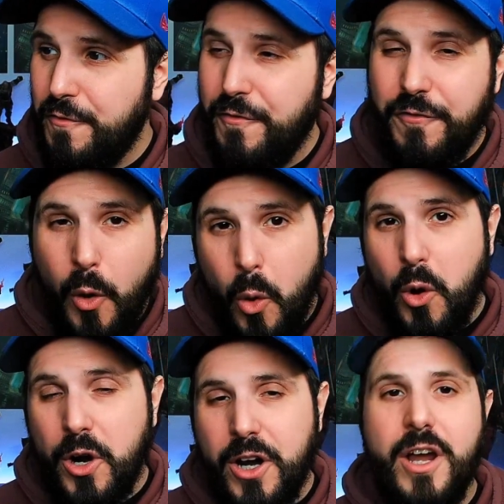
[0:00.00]

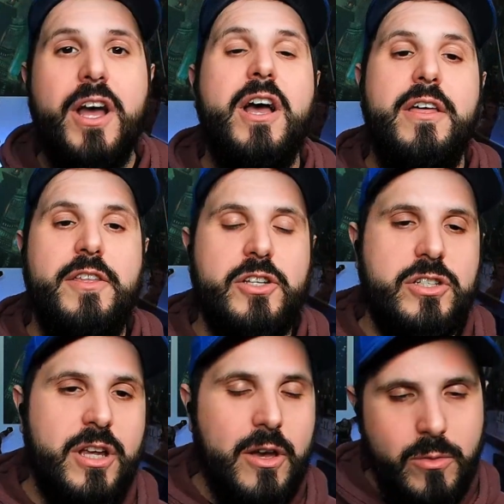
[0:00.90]
four, the
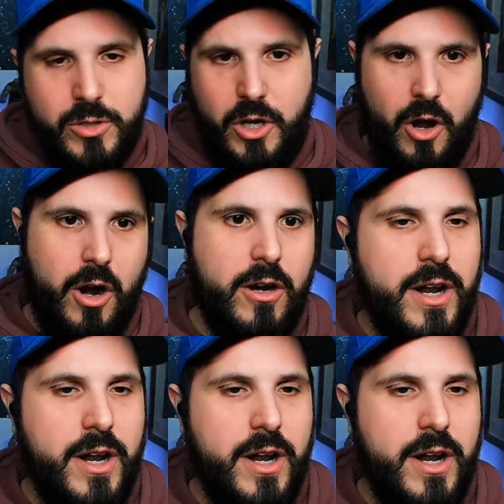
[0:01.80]
toad car.